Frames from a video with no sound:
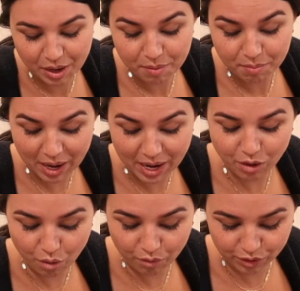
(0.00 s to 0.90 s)
paint
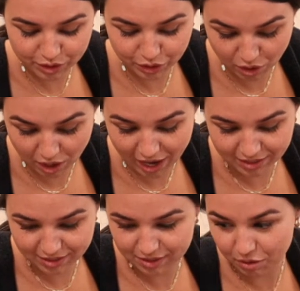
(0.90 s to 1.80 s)
over the
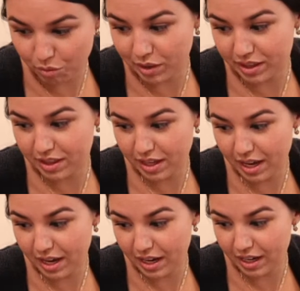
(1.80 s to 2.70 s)
cracks with
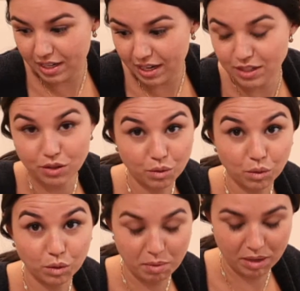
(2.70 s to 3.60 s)
a nice gold
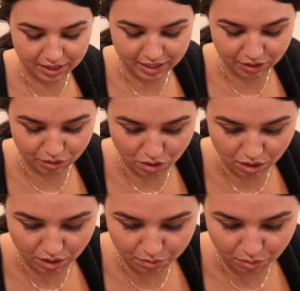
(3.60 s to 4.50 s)
paint later
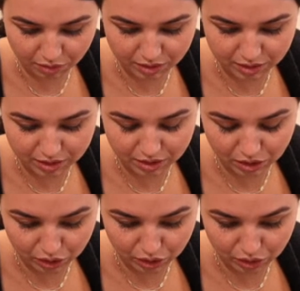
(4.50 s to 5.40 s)
on while this
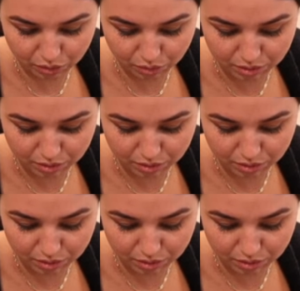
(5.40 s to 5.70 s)
glues